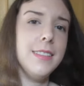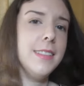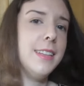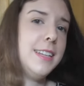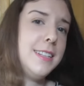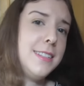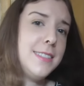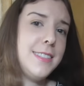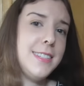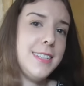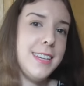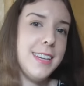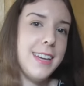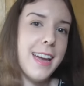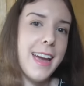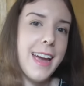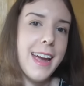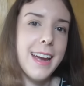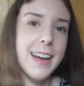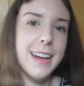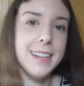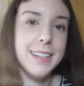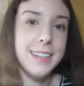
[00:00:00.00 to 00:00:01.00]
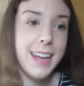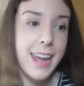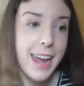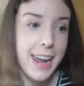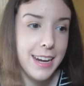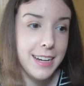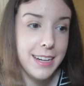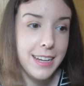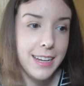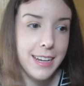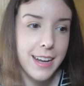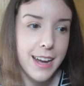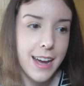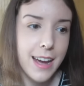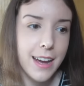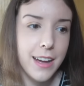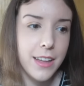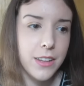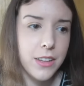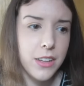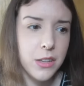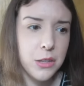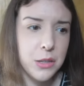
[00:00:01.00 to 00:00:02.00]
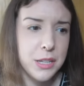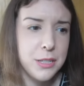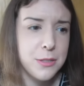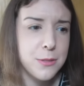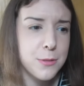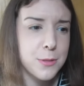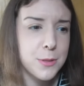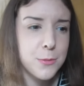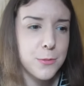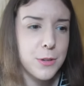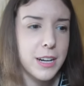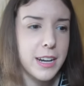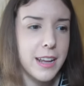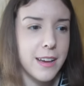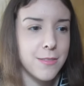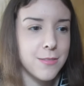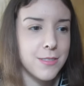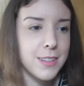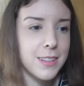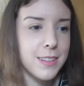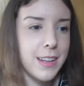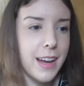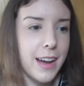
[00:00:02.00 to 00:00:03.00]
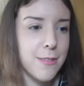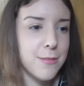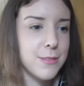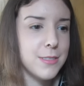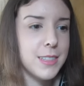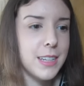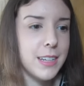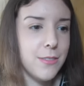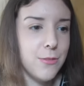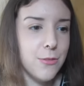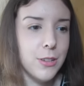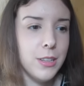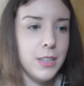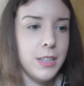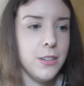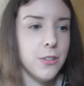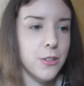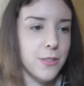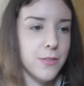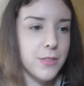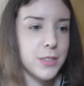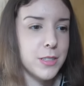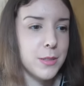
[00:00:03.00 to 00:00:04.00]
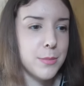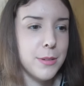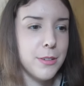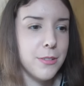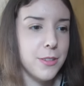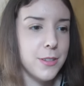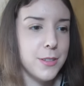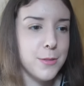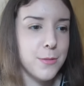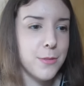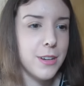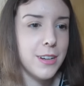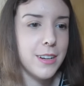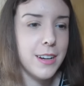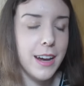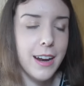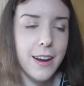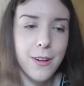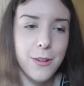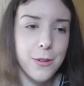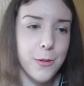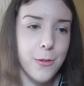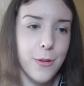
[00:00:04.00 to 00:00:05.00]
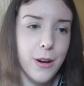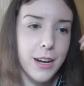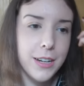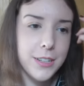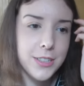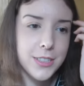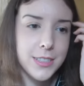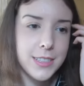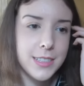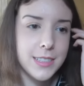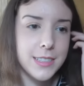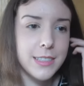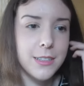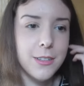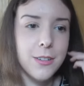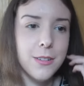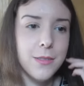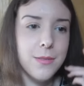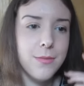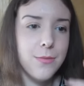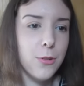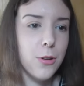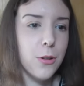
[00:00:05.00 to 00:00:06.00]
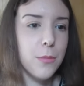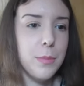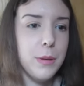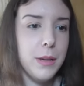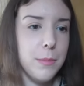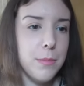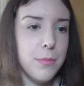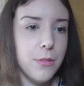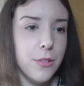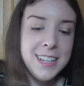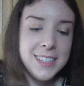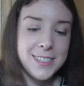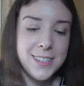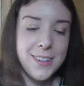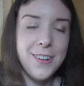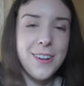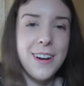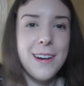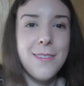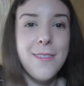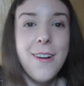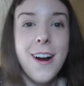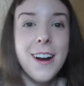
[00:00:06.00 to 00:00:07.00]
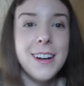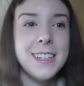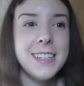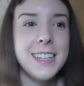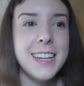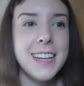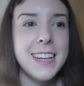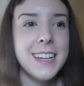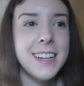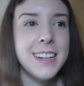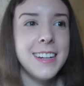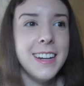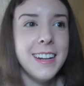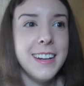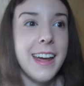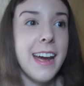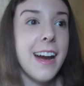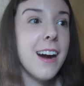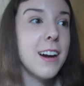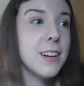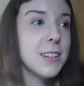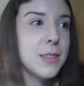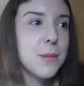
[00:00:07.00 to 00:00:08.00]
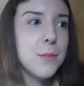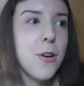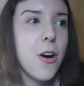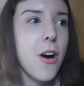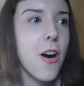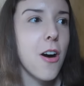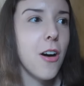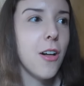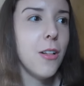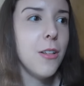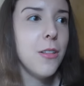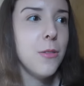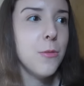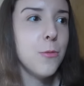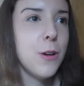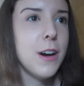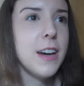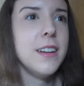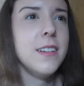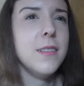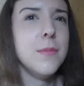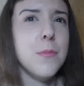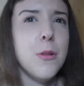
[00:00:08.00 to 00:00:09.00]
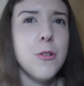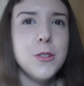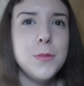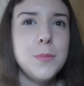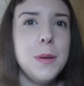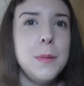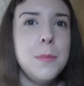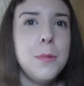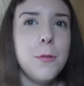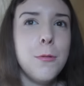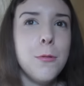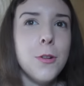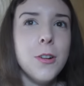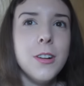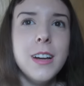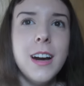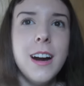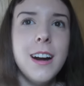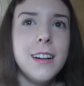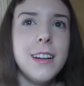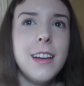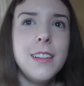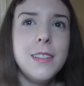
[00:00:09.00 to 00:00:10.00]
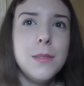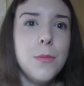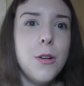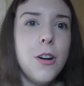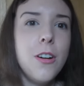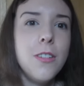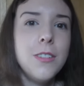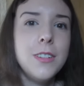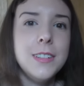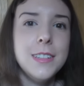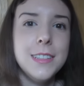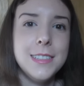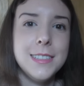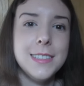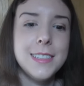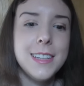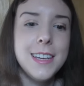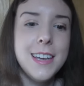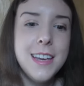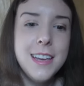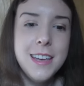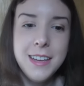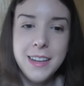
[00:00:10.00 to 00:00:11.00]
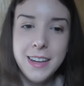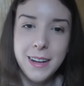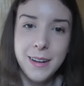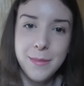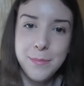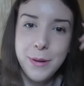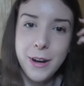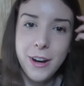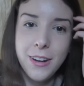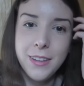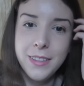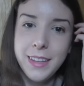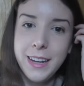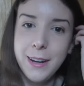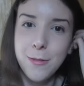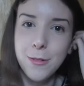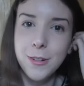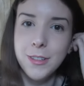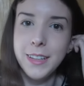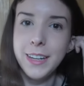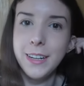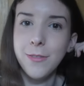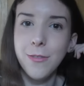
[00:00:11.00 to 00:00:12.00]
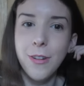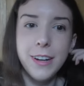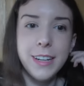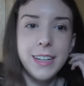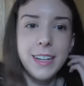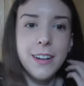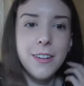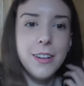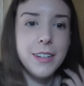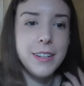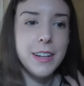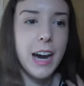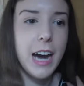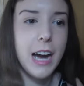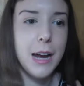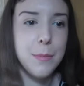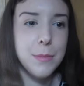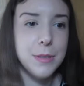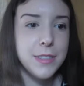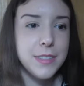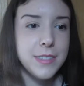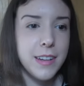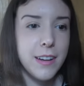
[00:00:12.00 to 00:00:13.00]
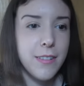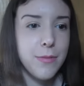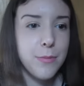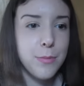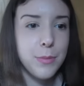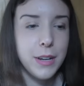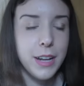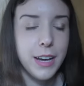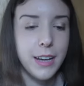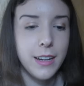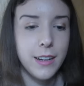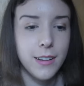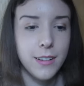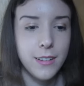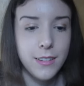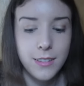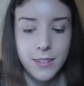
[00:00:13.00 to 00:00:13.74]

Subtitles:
Lindsay, and Katie. And this was the one I was like really nervous about this one. I don't know why, just because there were 4 people. So I walked in and I hugged them all when most people weren't hugging them all, because apparently they were like running out of time and stuff, but I